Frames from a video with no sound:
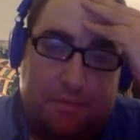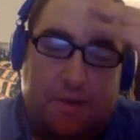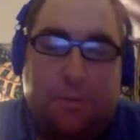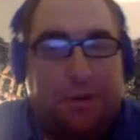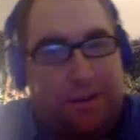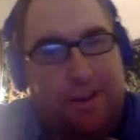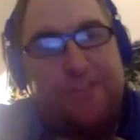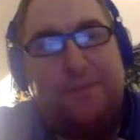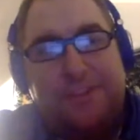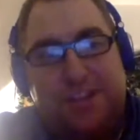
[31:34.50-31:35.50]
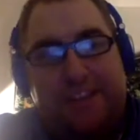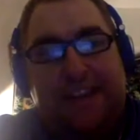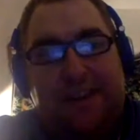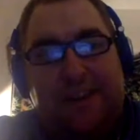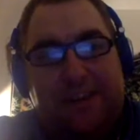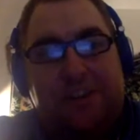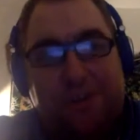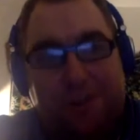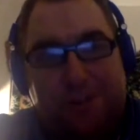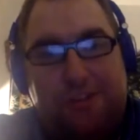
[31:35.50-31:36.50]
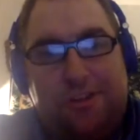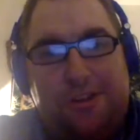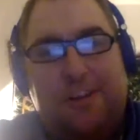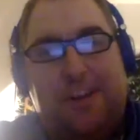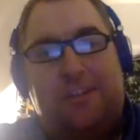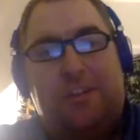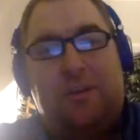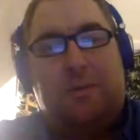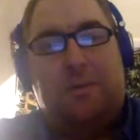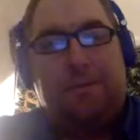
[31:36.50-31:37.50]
and we're going to talk some San Jose Sharks news tonight, too.